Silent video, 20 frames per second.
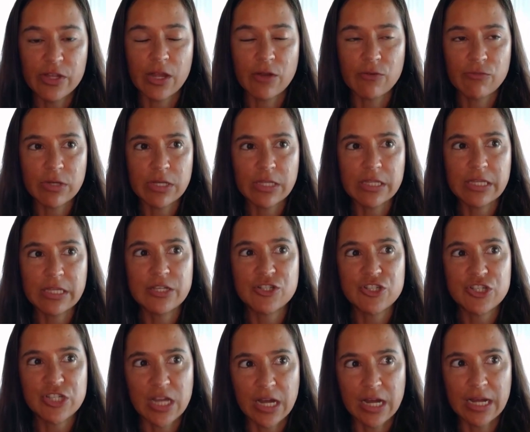can really
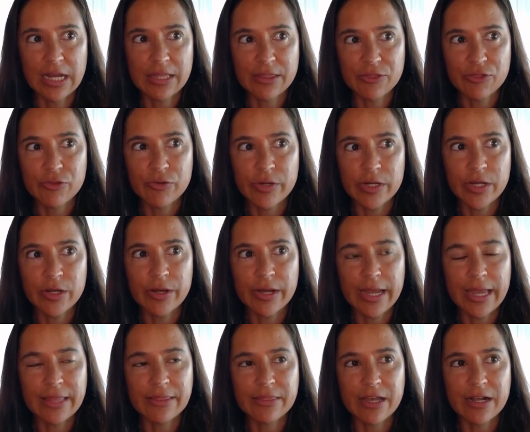shine through,
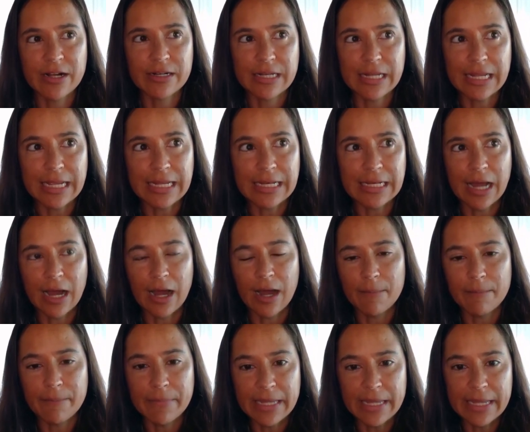and there need
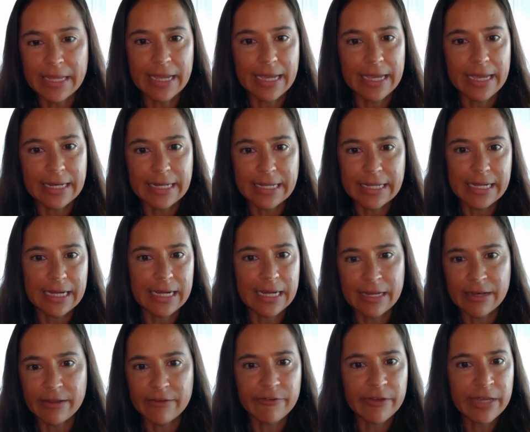not be any
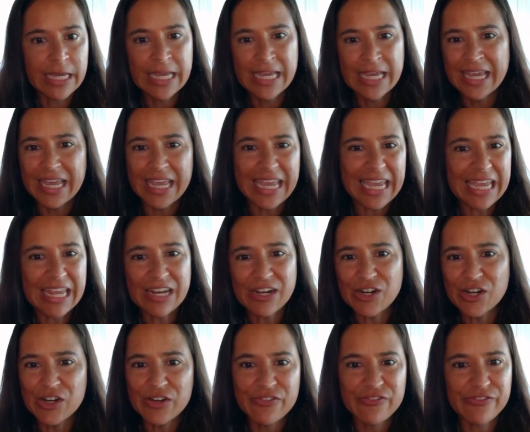kind of
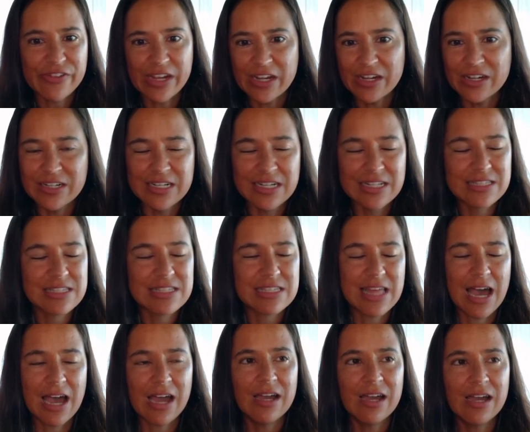interference,
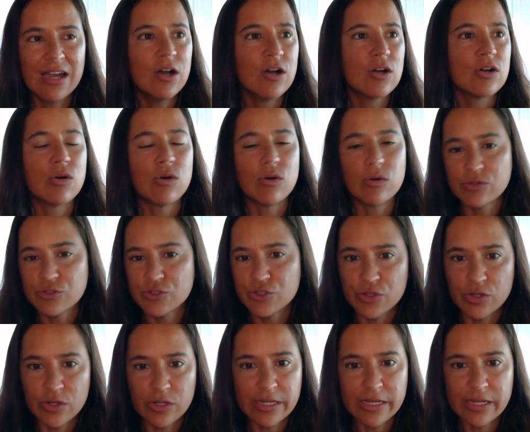that
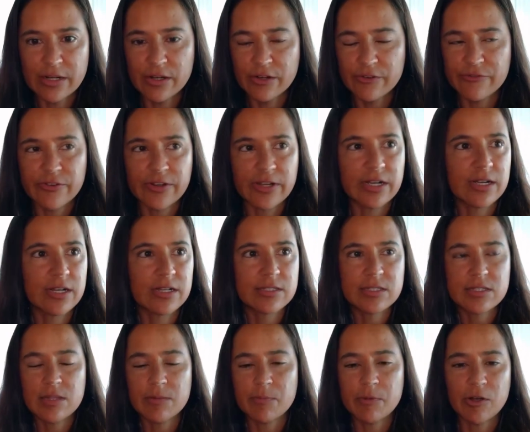cultural
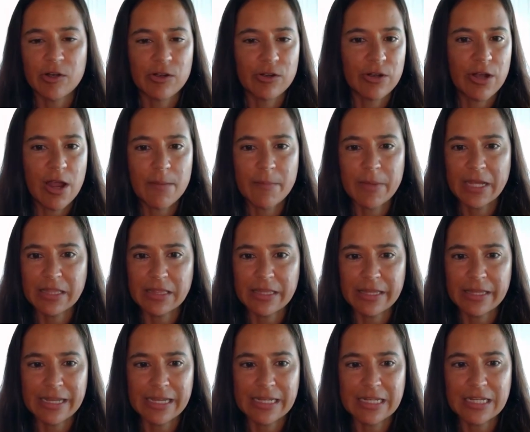interference, the programming, the
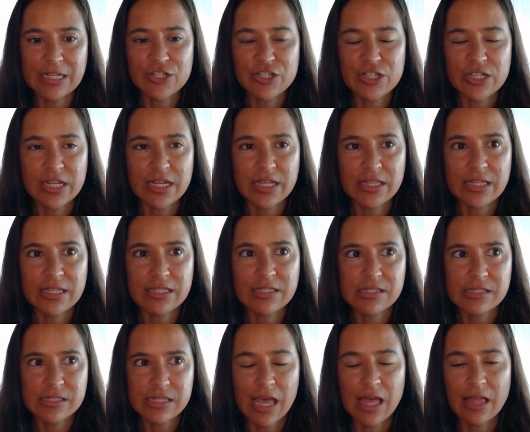conditioning
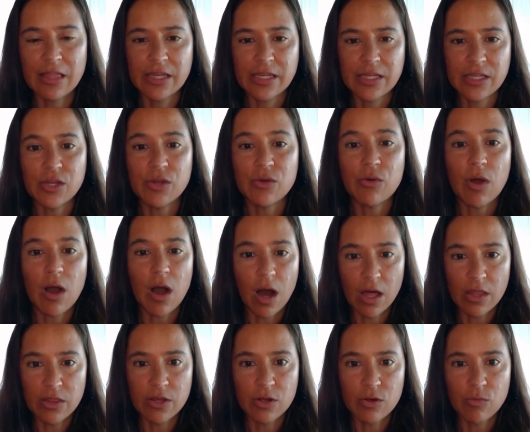that's telling you
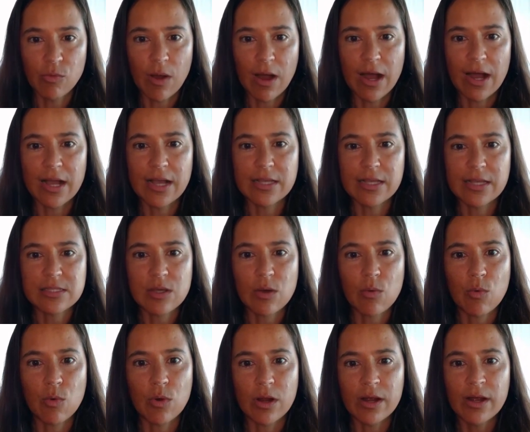otherwise,
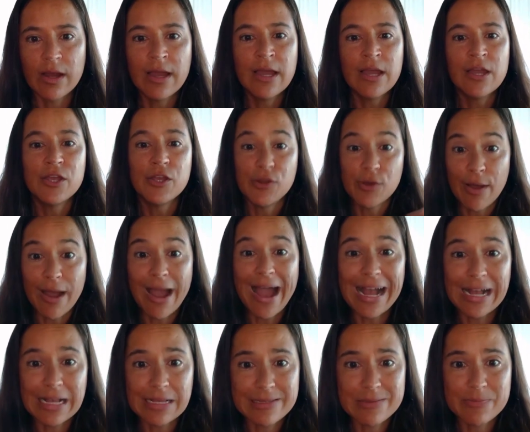or, you know,
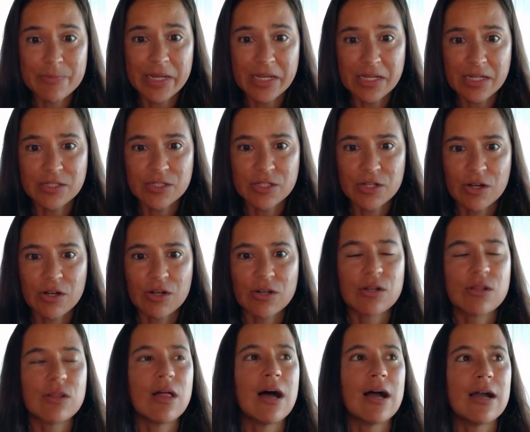has been
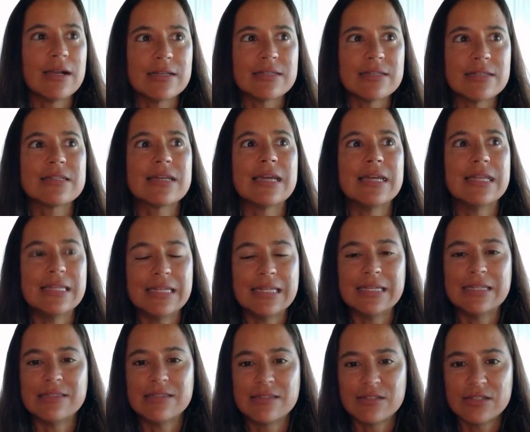internalized and
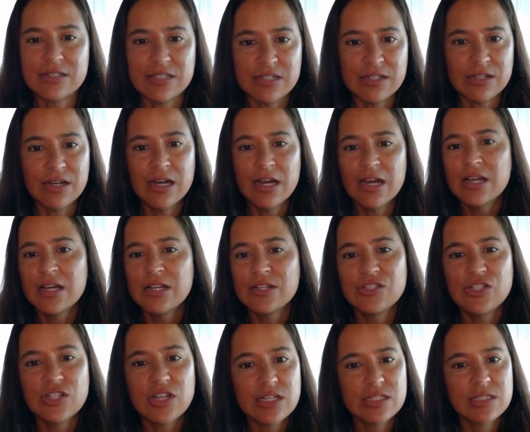needs to
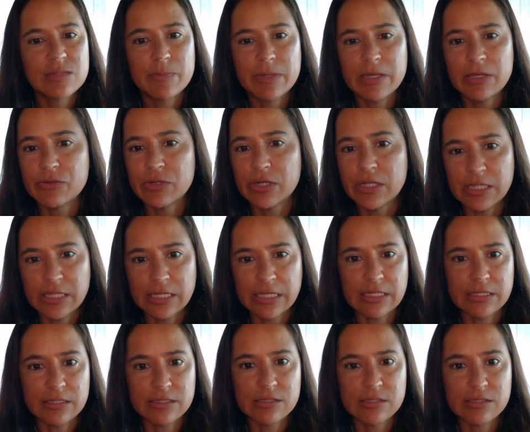just be
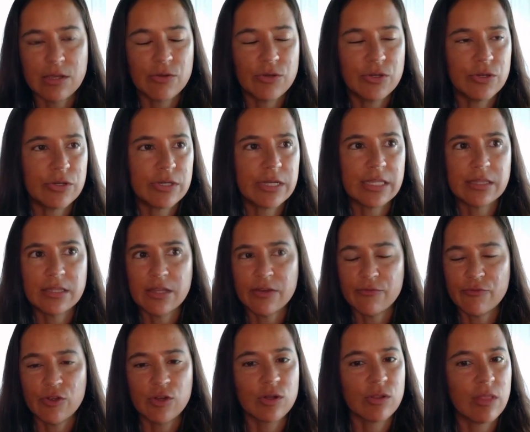released so you can
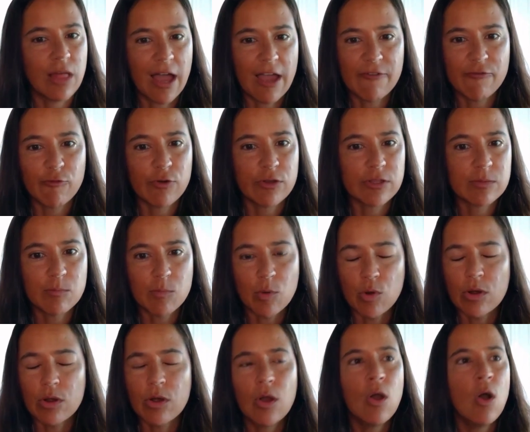live your life with
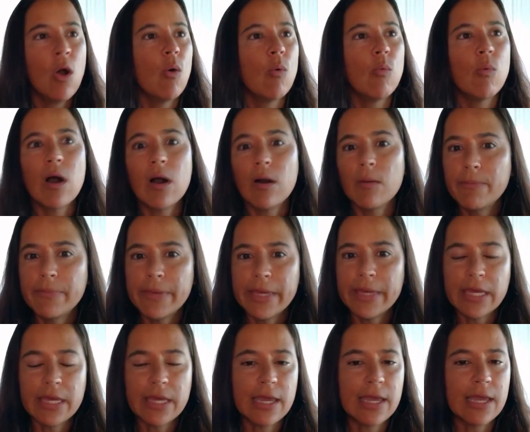more
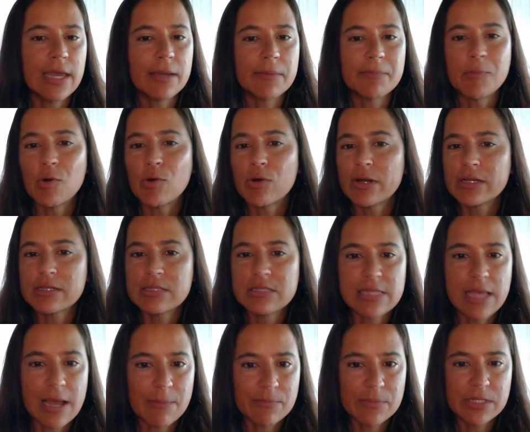well-being, more
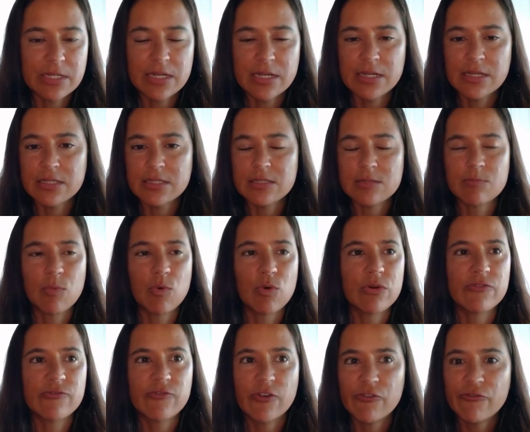acceptance,
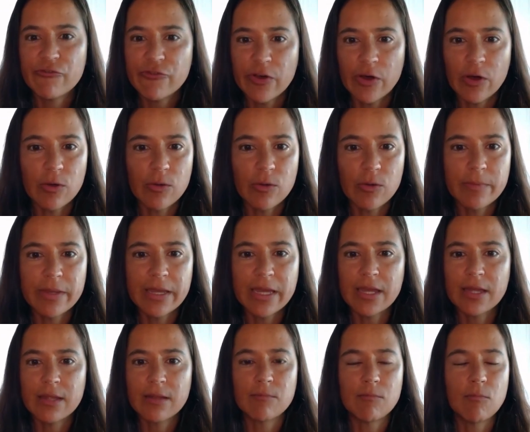more
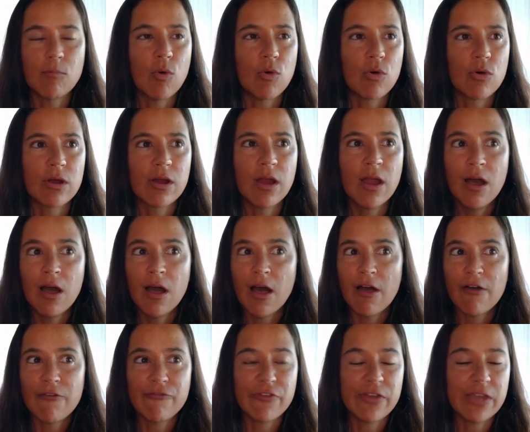fulfillment, more
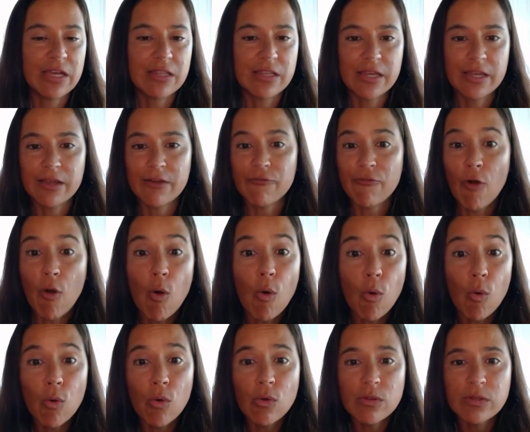a feeling of
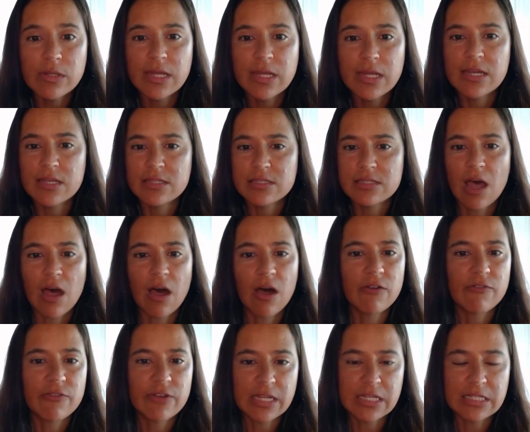wholeness,
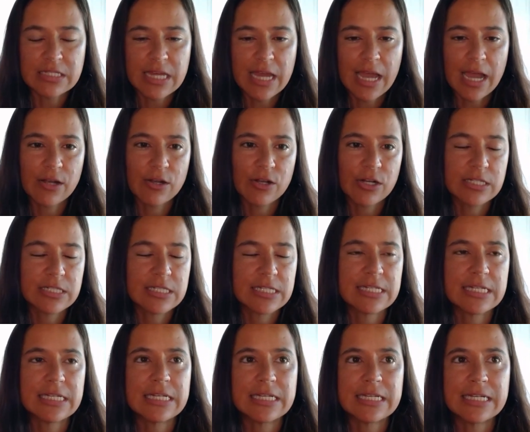of
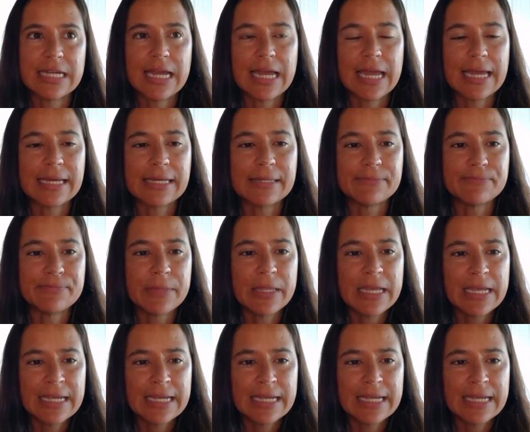integrity. And